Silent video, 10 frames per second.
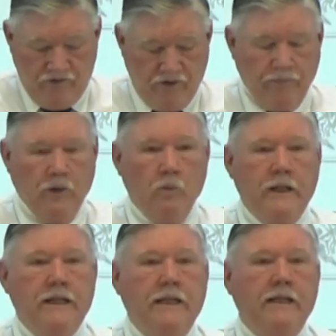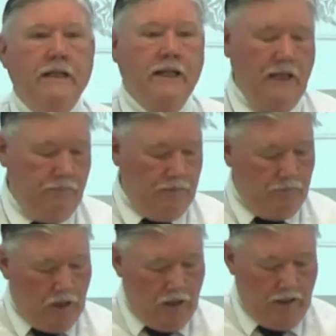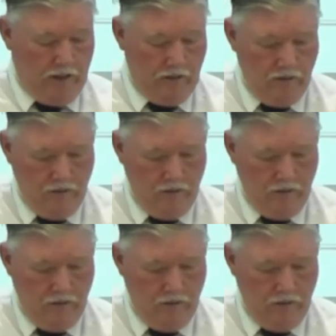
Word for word: is something we need to keep in mind,